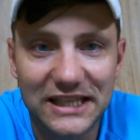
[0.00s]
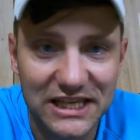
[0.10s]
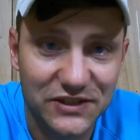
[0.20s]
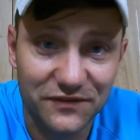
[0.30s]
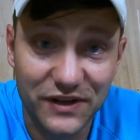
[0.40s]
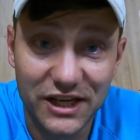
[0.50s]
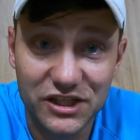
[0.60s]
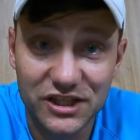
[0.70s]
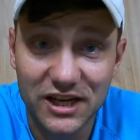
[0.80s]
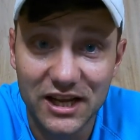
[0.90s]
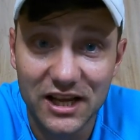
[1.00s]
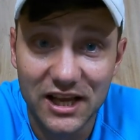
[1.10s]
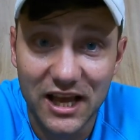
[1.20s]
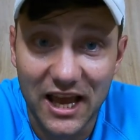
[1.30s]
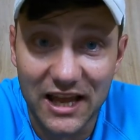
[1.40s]
catch some fish.
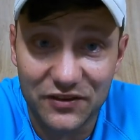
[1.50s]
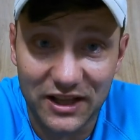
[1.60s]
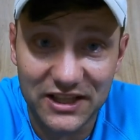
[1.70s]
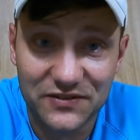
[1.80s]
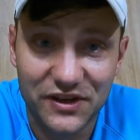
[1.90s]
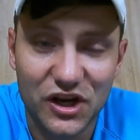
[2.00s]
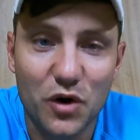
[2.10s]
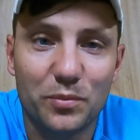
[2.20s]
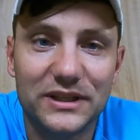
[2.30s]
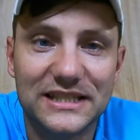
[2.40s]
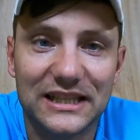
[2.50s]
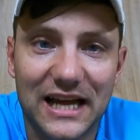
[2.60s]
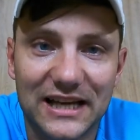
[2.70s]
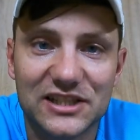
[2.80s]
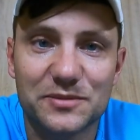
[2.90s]
And if you like this video, please
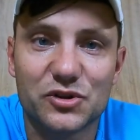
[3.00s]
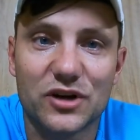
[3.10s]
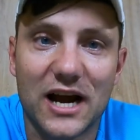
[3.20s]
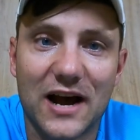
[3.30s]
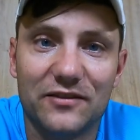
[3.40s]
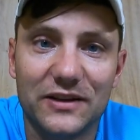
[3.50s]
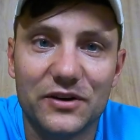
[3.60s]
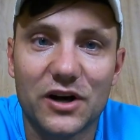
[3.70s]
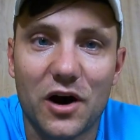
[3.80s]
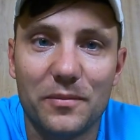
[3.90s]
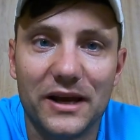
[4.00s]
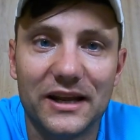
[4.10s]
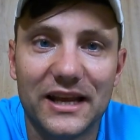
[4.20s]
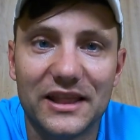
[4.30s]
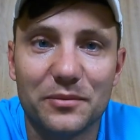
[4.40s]
like and subscribe, leave a
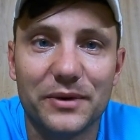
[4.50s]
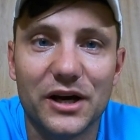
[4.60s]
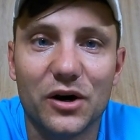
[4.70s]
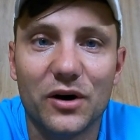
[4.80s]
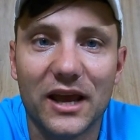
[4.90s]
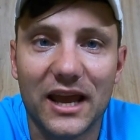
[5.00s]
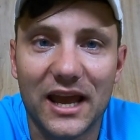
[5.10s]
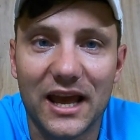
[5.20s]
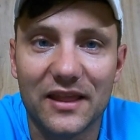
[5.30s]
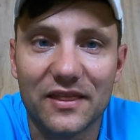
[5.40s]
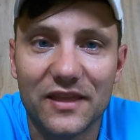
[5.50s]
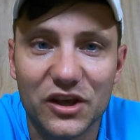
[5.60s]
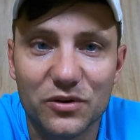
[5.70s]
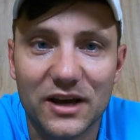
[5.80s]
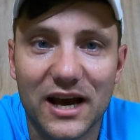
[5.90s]
comment, hit the bell, and
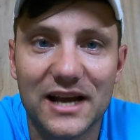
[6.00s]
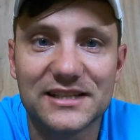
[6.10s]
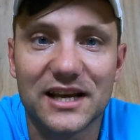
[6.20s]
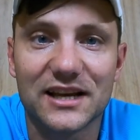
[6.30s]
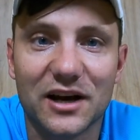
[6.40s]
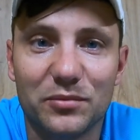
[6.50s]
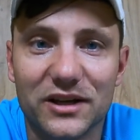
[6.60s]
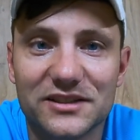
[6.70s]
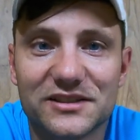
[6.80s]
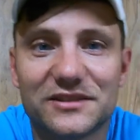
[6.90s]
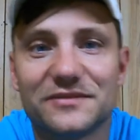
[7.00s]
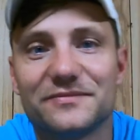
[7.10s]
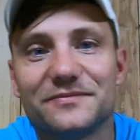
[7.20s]
thank you guys. God bless.